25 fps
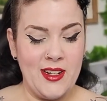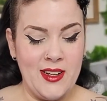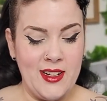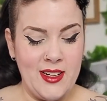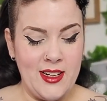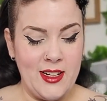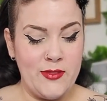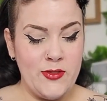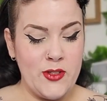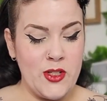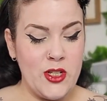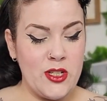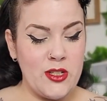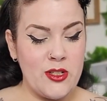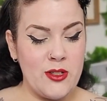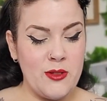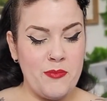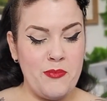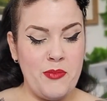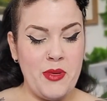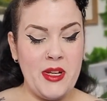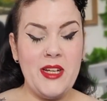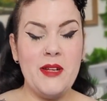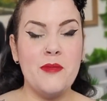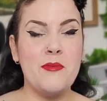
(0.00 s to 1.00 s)
I've just
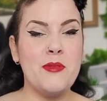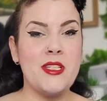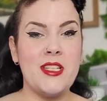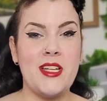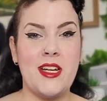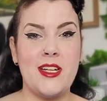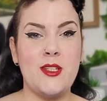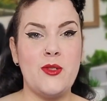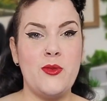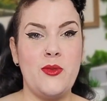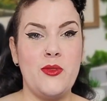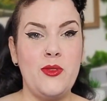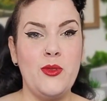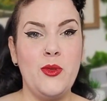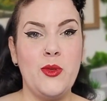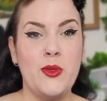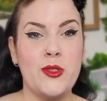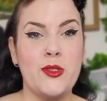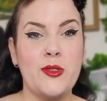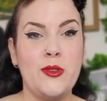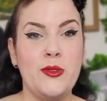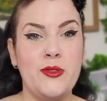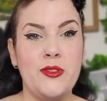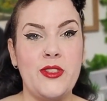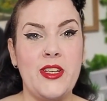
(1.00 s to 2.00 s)
been obsessed with
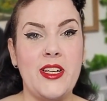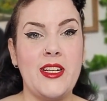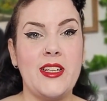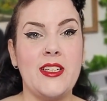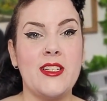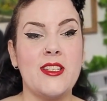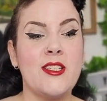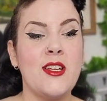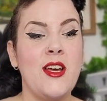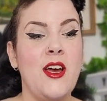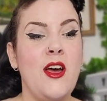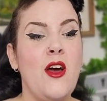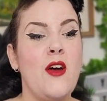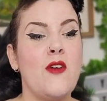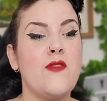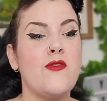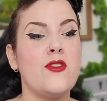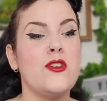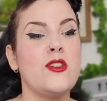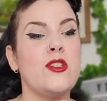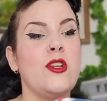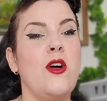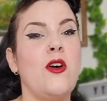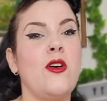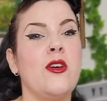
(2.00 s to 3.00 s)
nautical things for
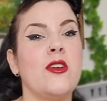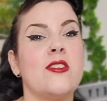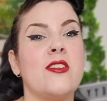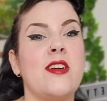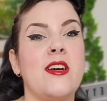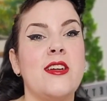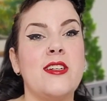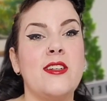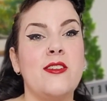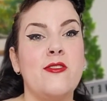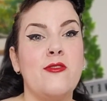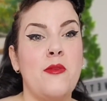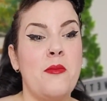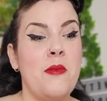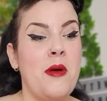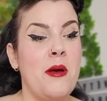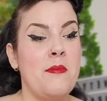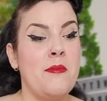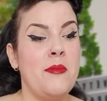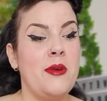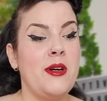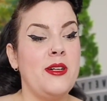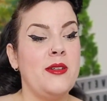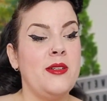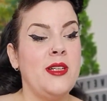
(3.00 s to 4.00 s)
as long as I can
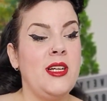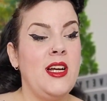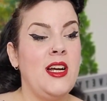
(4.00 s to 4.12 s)
remember.